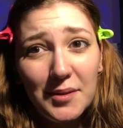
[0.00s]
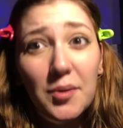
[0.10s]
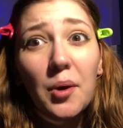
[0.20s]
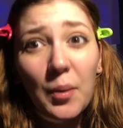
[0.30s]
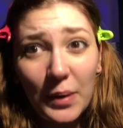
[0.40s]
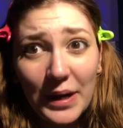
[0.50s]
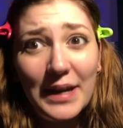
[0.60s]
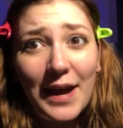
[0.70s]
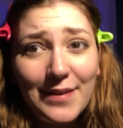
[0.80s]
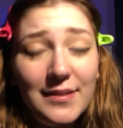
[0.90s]
Don't worry,
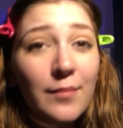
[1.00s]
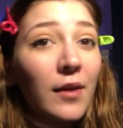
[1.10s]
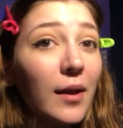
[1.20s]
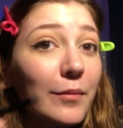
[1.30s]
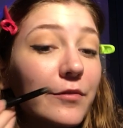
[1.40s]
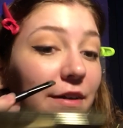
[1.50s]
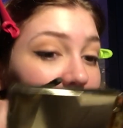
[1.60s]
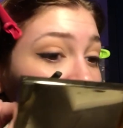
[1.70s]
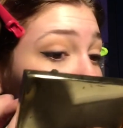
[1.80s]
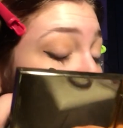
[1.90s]
guys, I'm not a
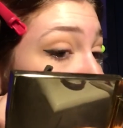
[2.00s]
professional.